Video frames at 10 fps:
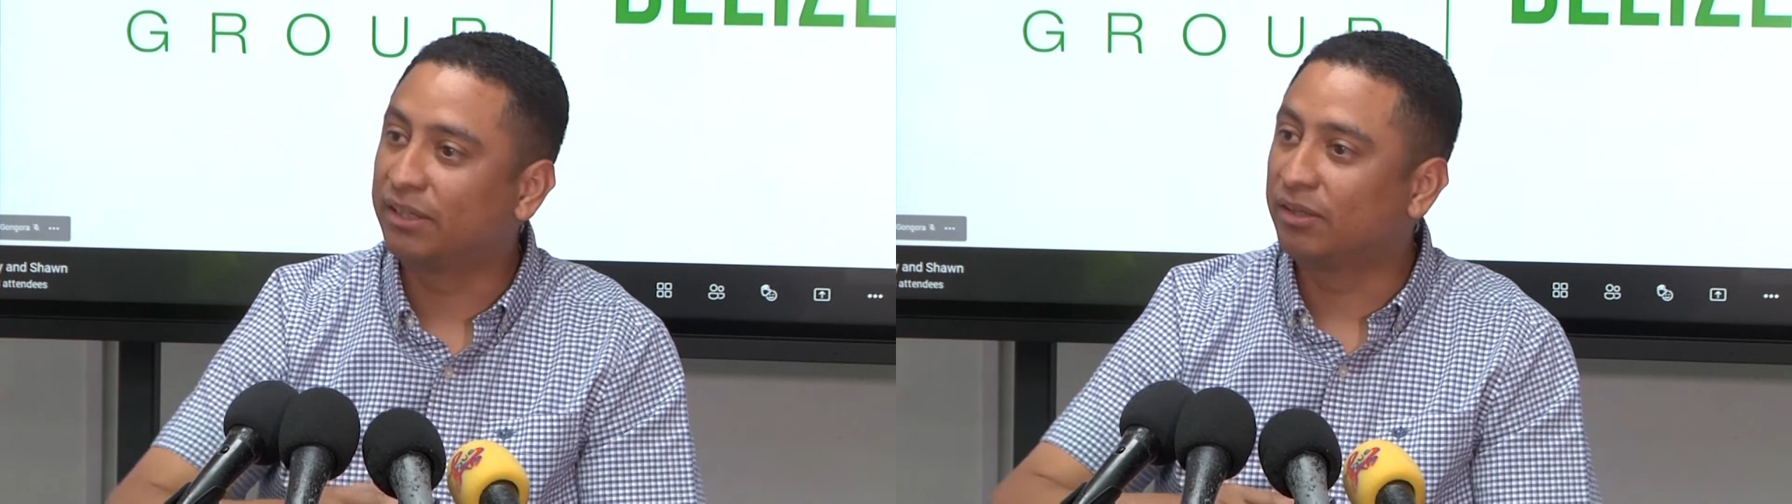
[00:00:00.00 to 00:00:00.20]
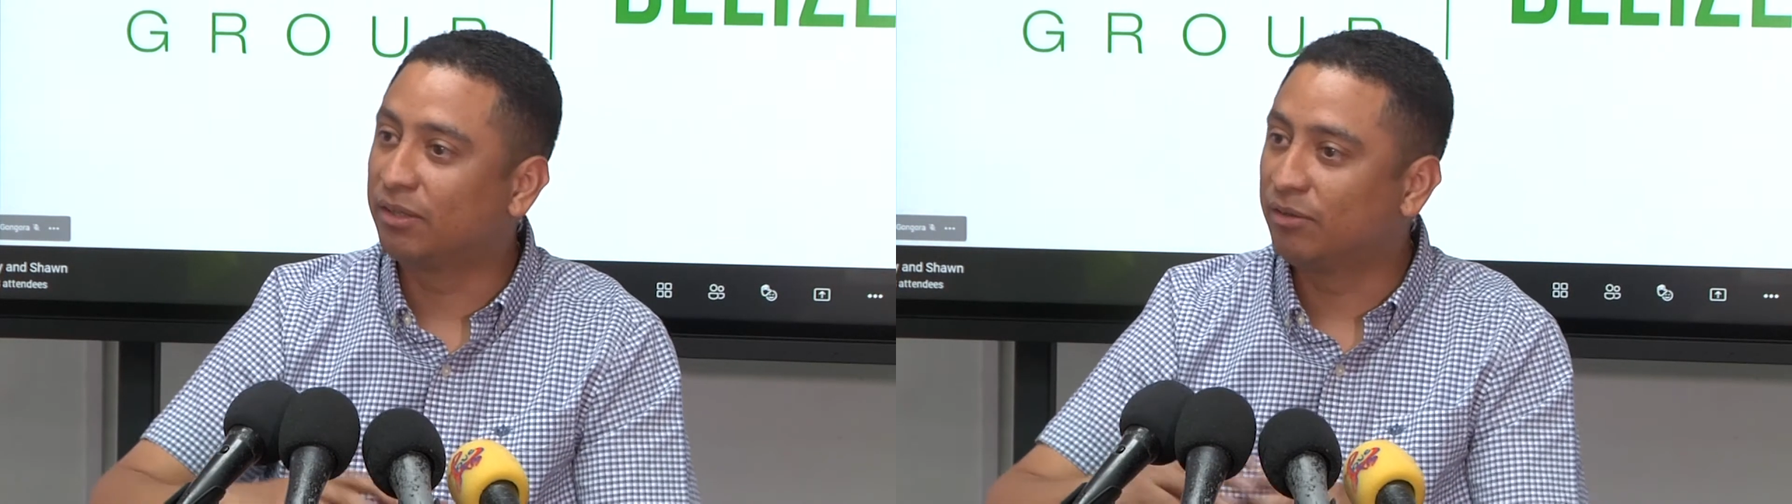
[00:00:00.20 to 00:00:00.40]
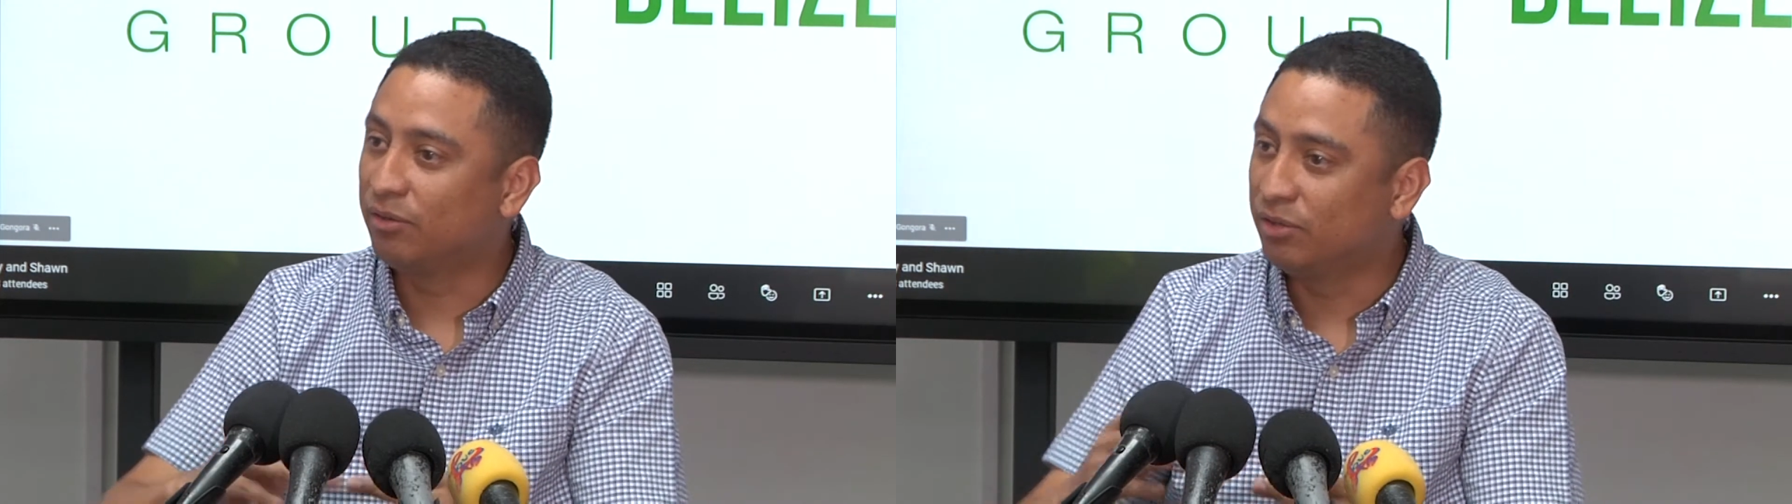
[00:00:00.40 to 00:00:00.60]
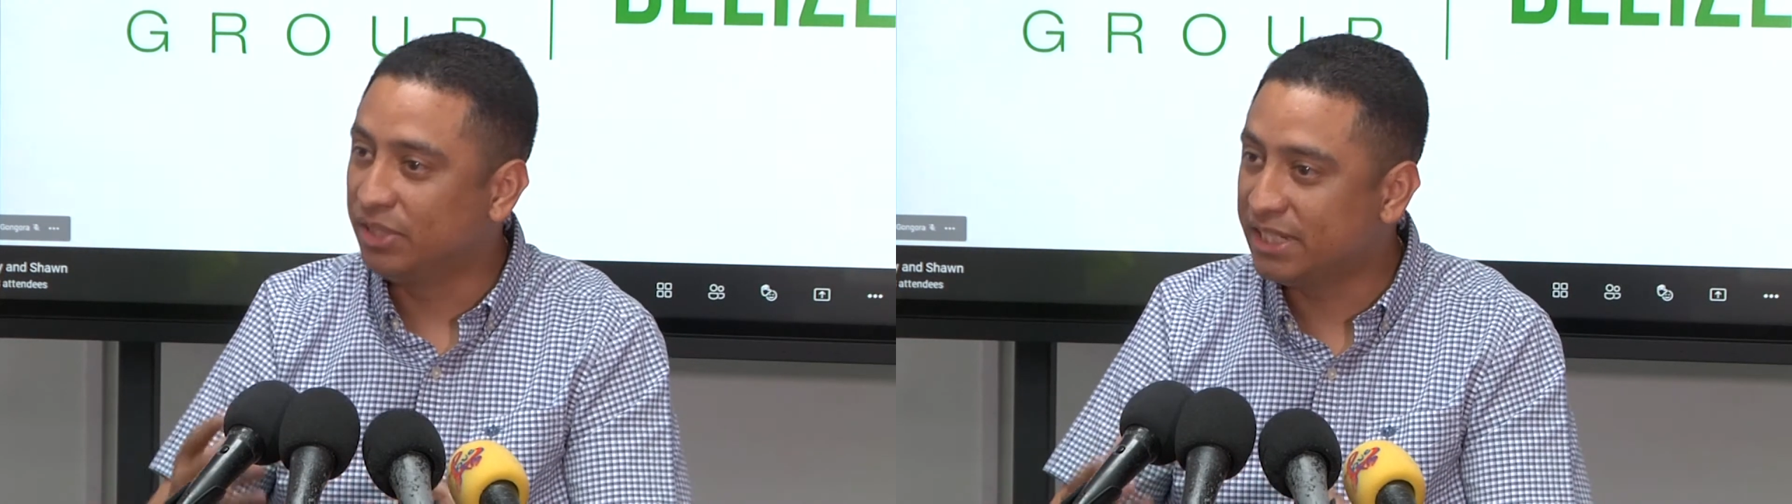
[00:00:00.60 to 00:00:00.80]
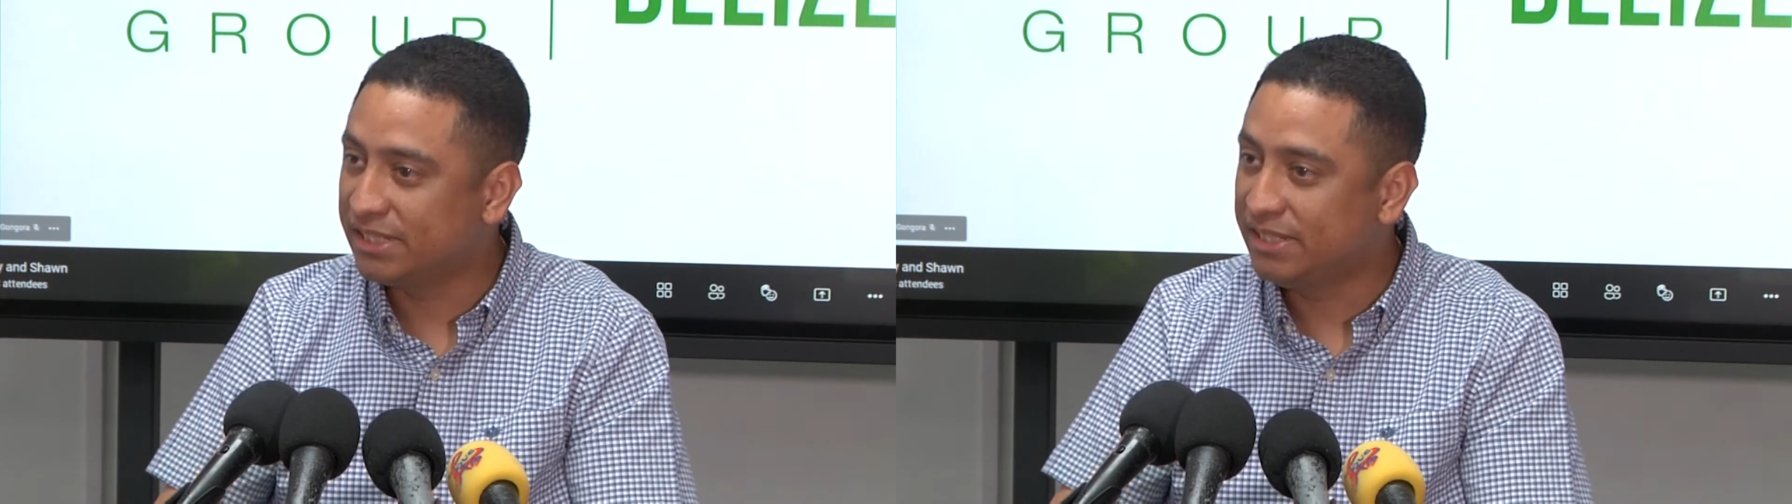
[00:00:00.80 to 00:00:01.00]
that
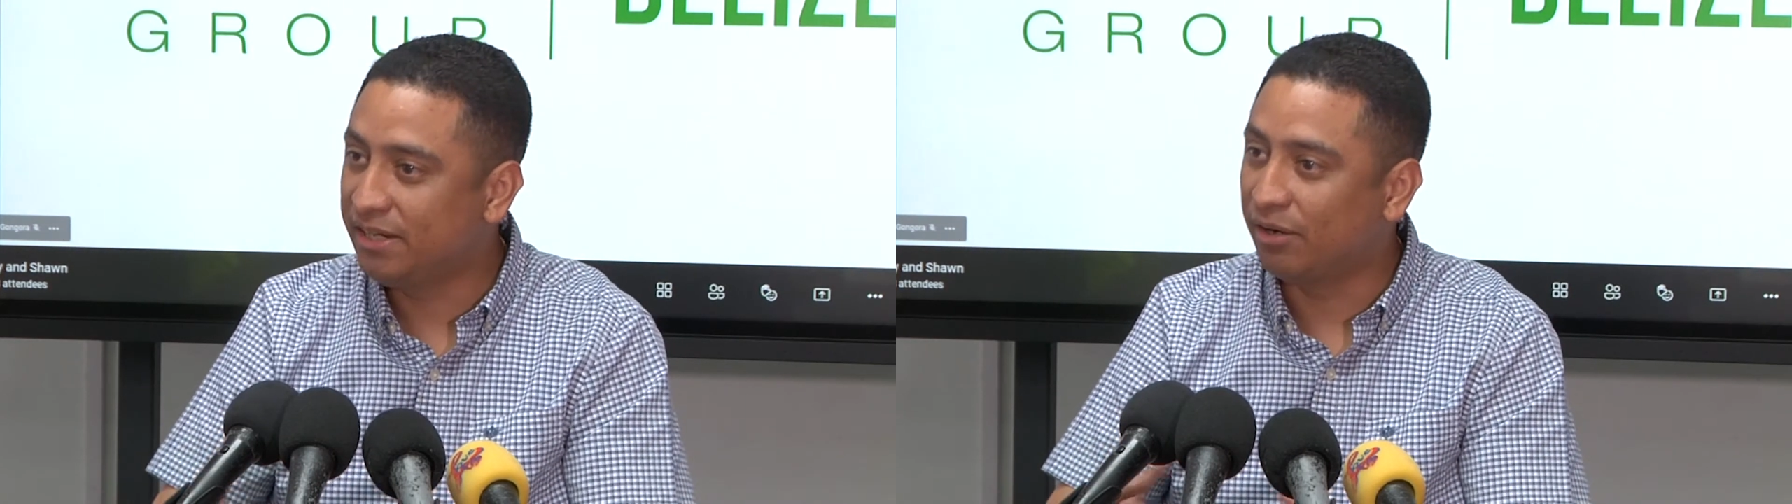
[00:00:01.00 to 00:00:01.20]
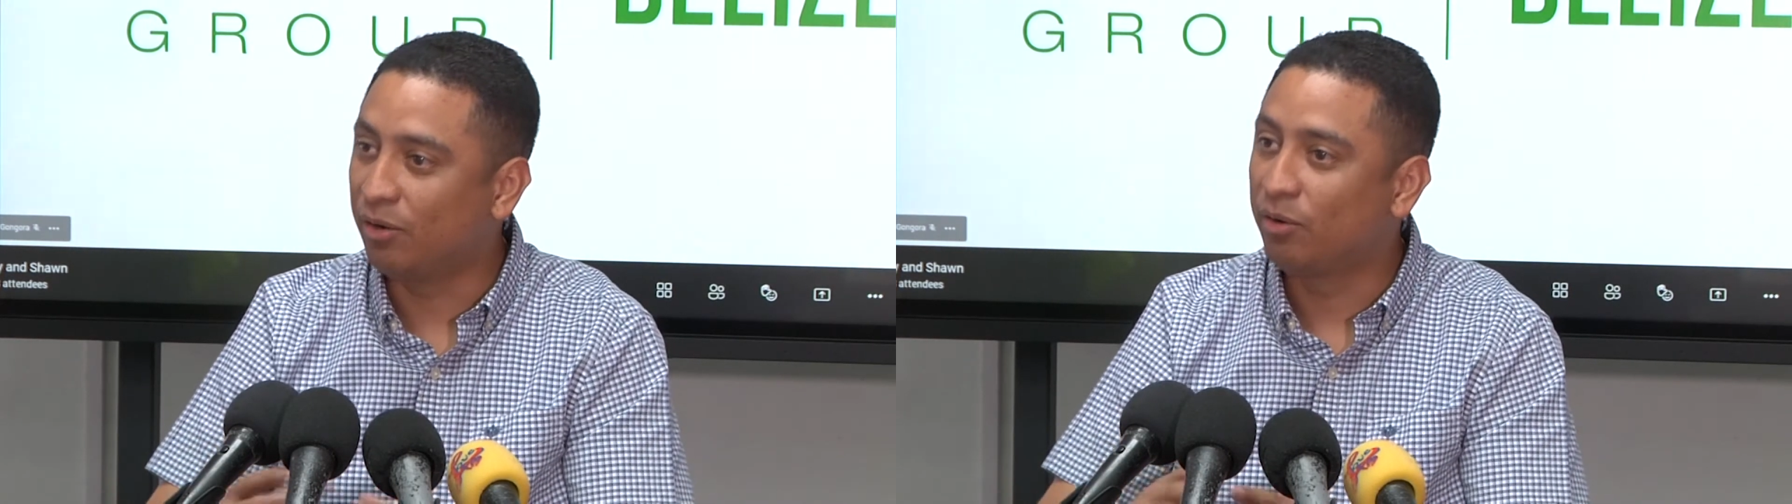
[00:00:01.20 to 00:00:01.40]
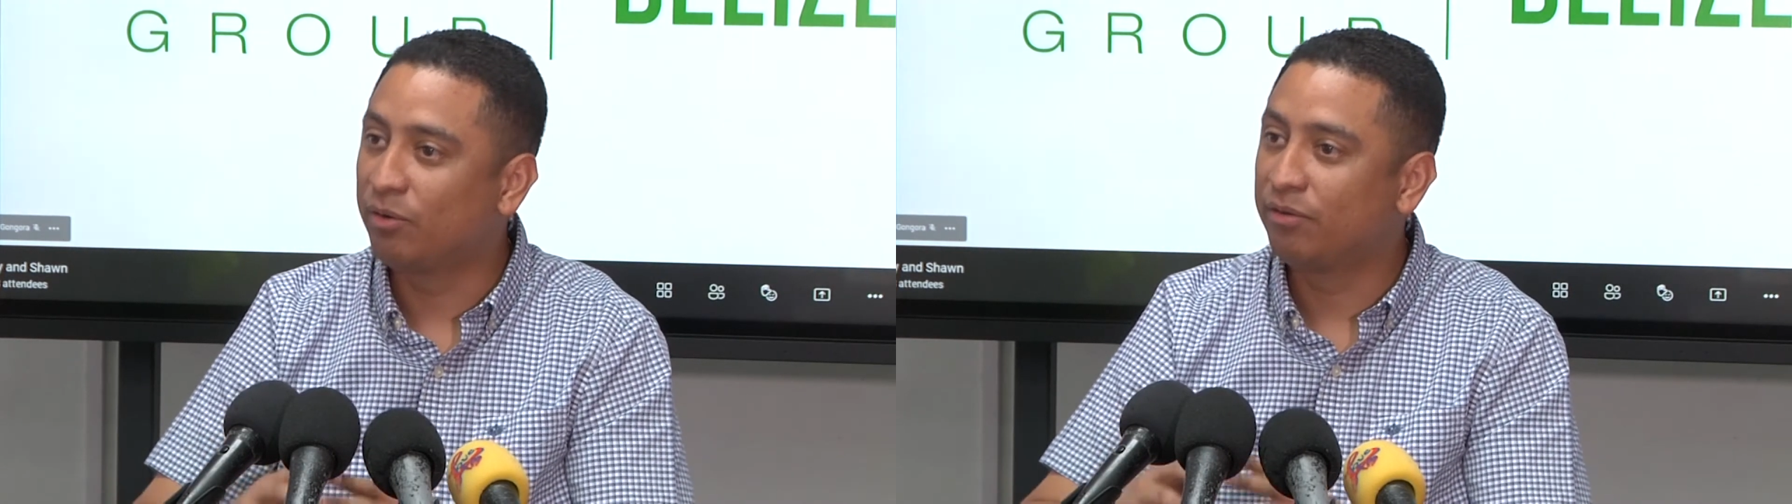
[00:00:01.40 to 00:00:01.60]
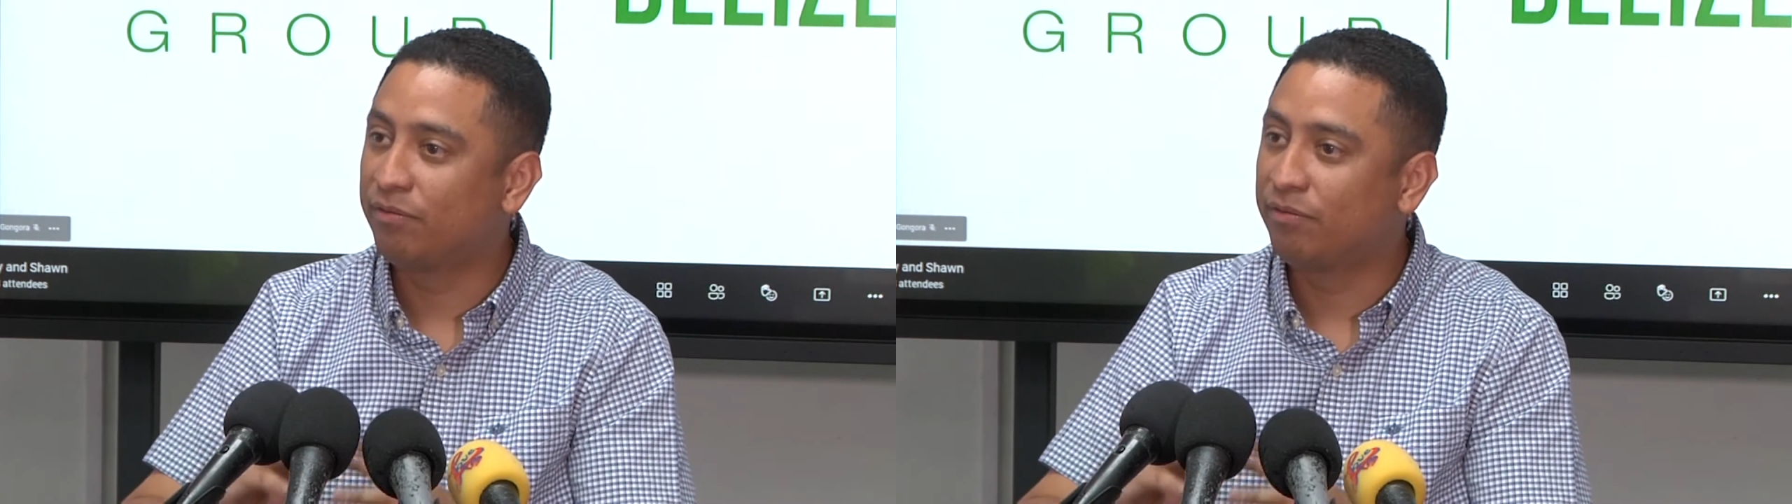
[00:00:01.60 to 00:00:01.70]
this year,